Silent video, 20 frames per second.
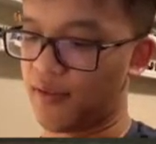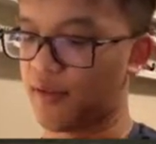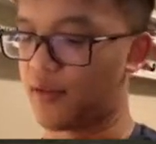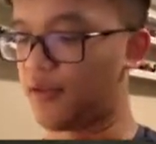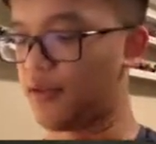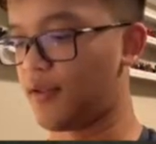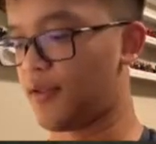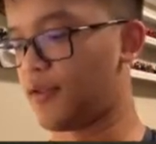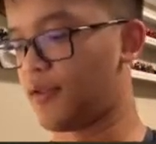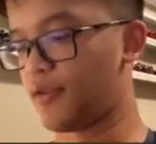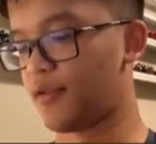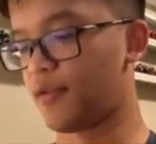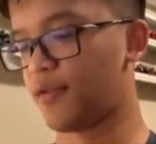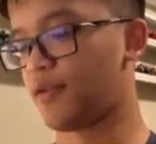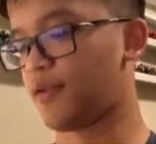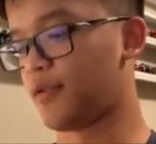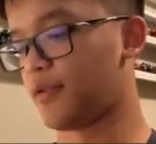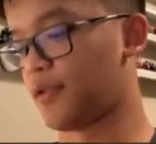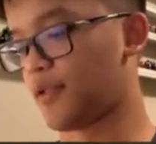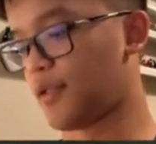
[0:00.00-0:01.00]

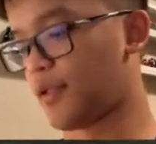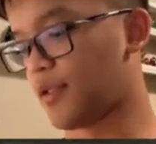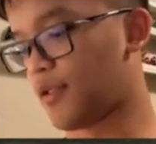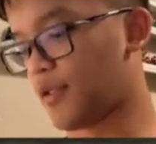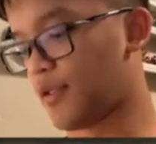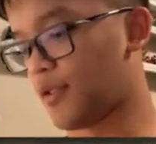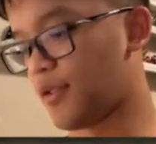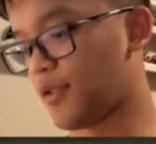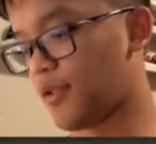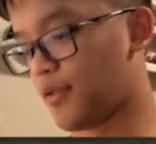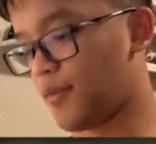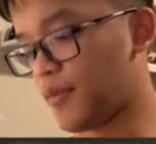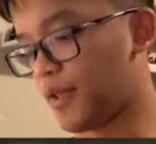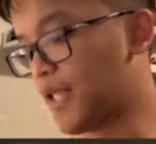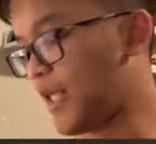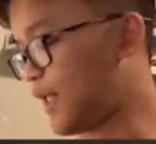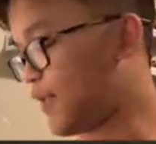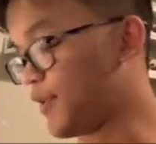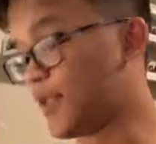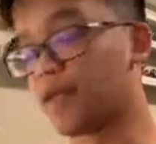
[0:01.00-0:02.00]
But
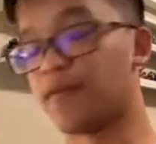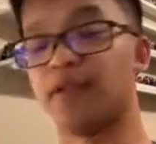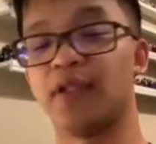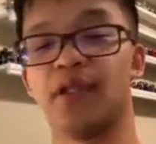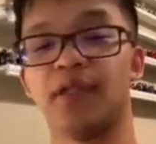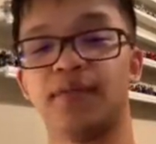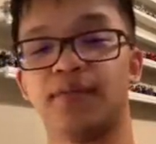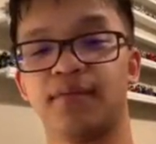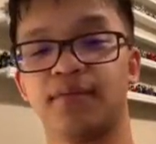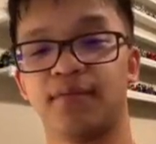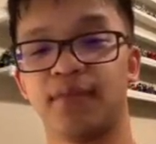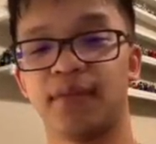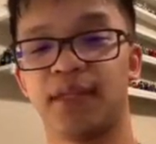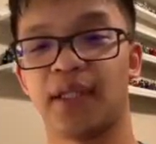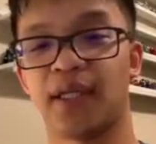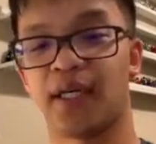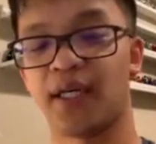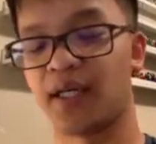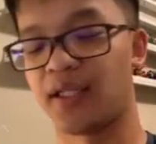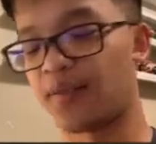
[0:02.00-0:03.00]
hey, you never know.
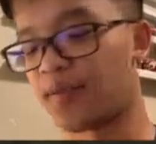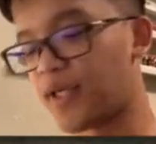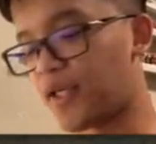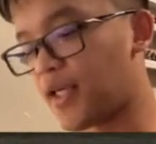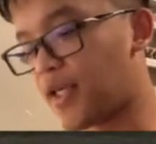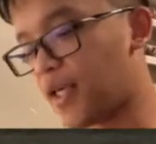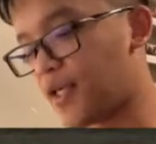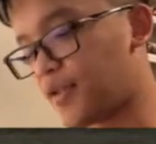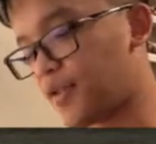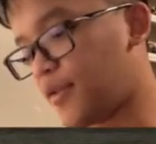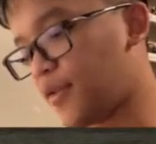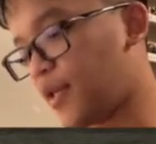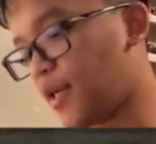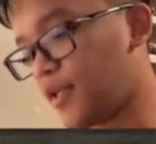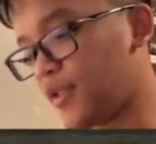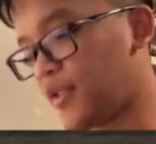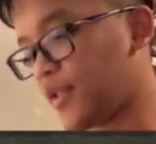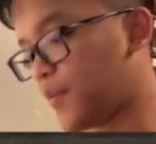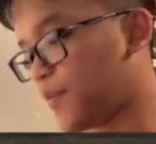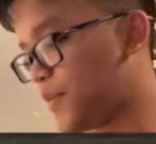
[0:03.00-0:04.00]
The meta has
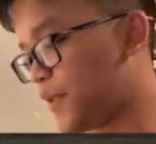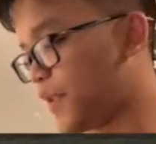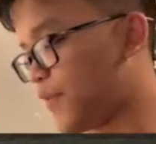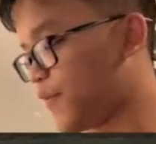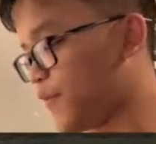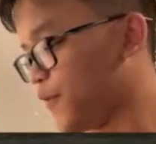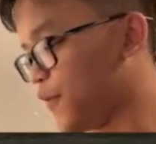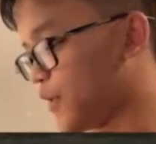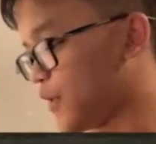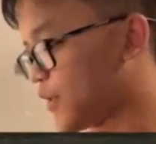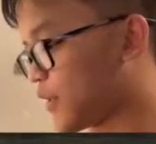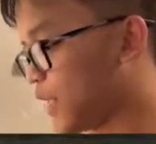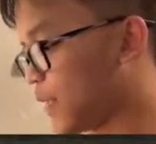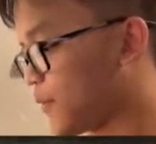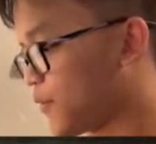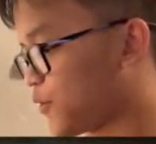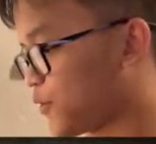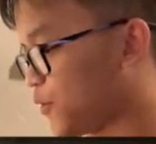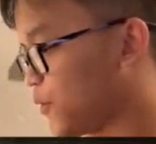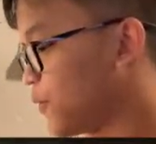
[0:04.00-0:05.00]
not yet been fully
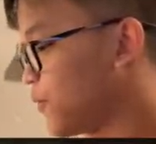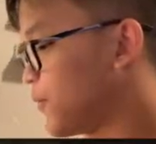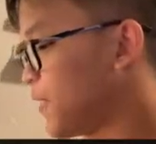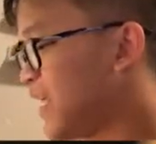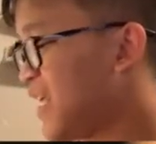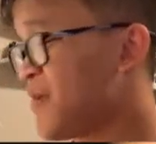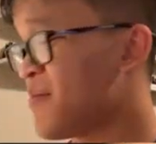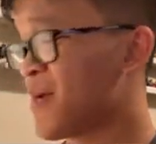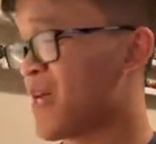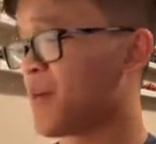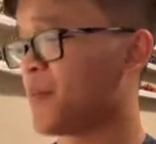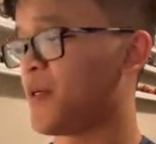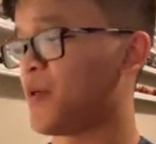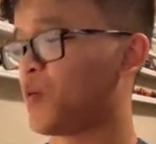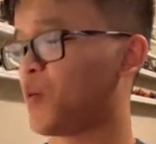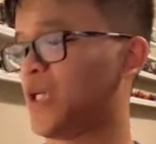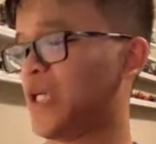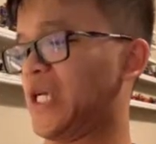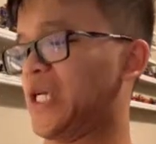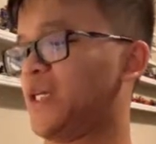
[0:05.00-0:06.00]
established, so he may be
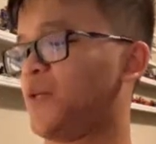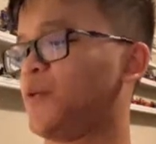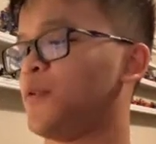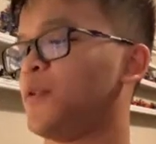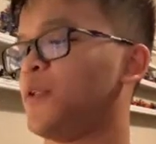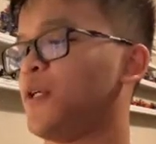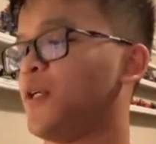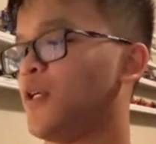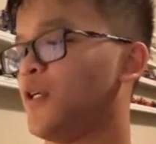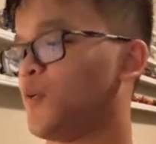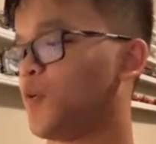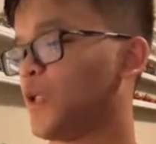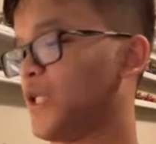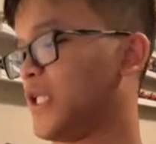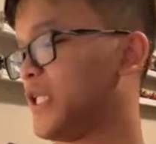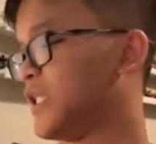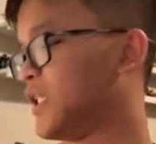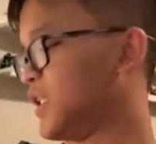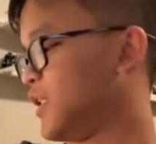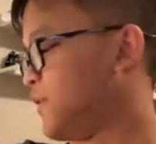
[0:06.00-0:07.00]
really,
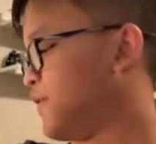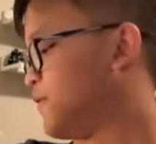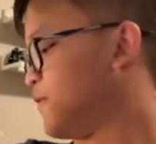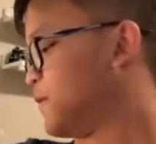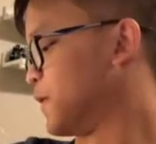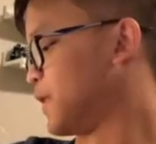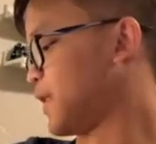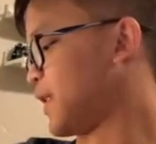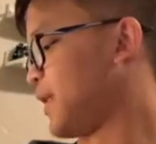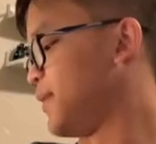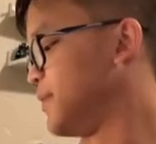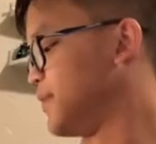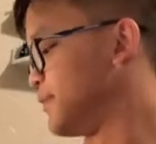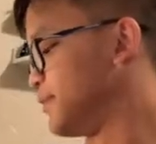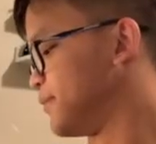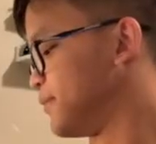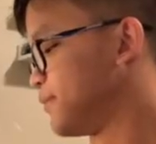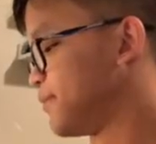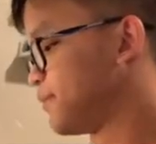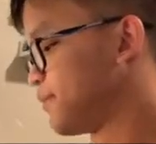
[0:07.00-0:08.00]
really good for
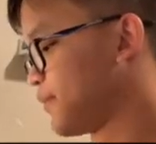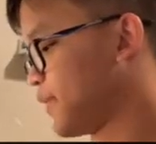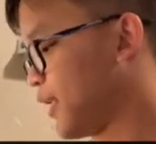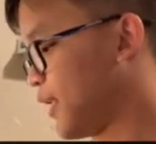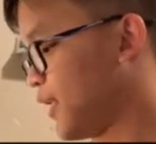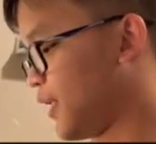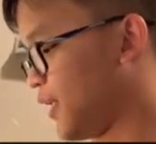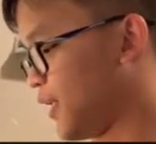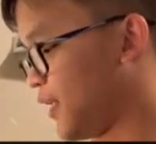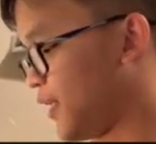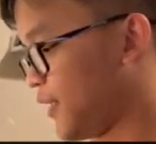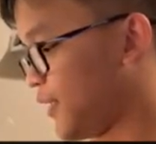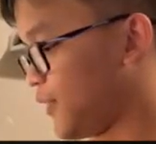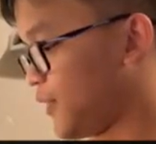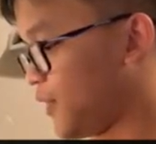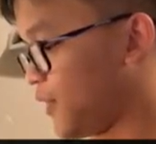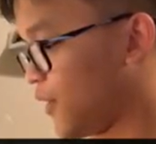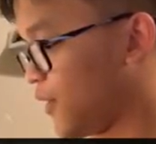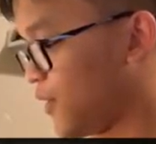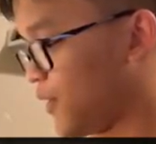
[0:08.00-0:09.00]
common, even
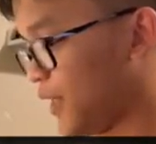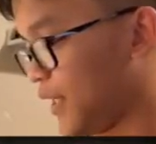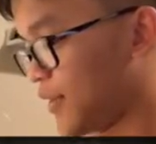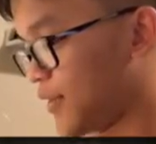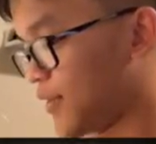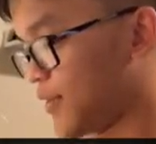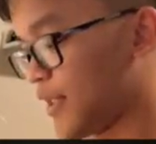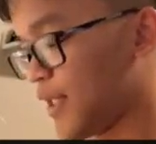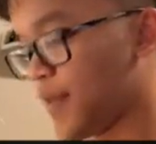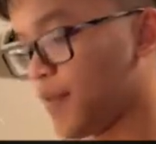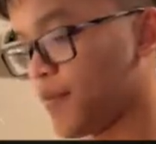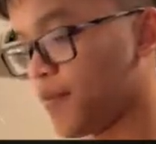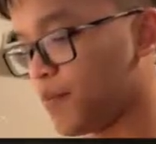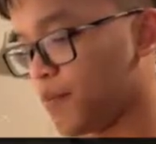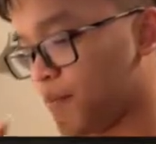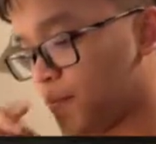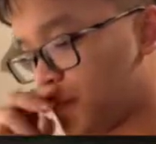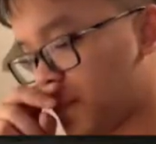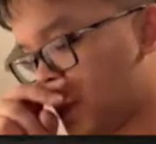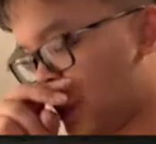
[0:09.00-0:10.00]
though he has the same
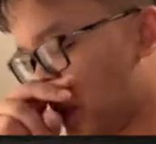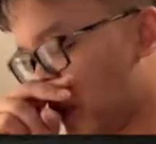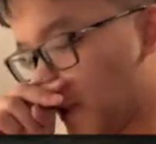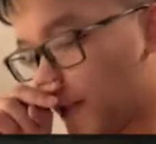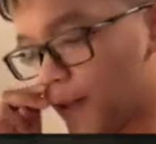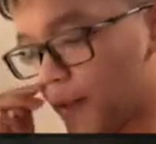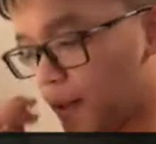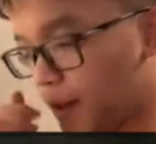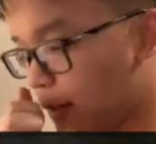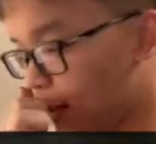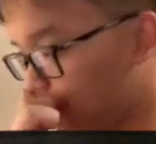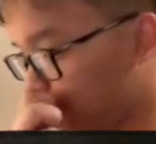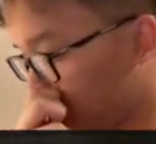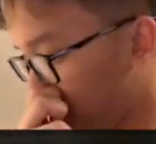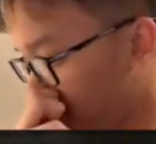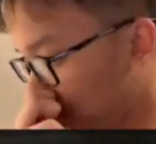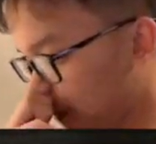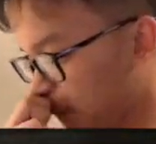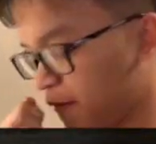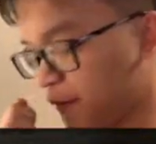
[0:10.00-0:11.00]

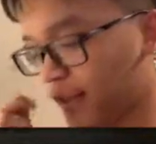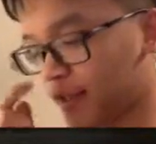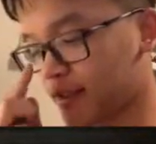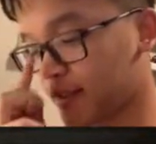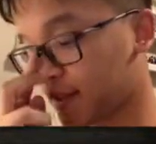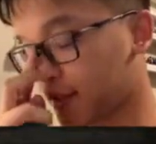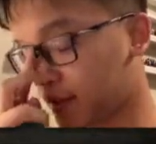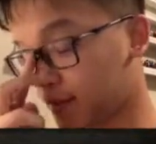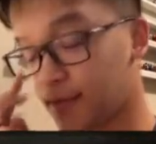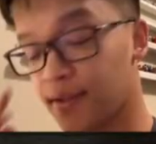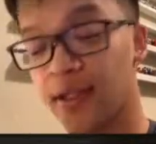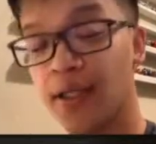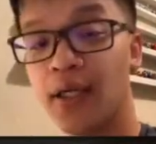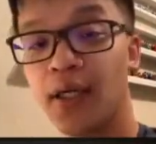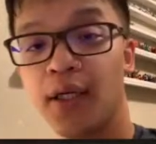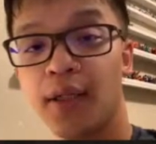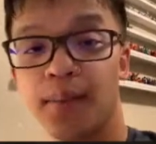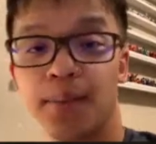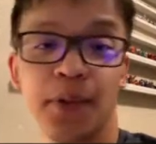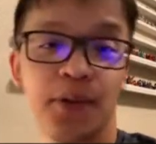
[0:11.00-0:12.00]
effects as
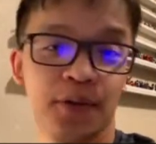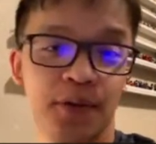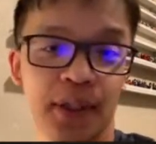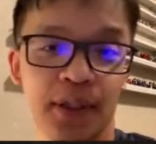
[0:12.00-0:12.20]
most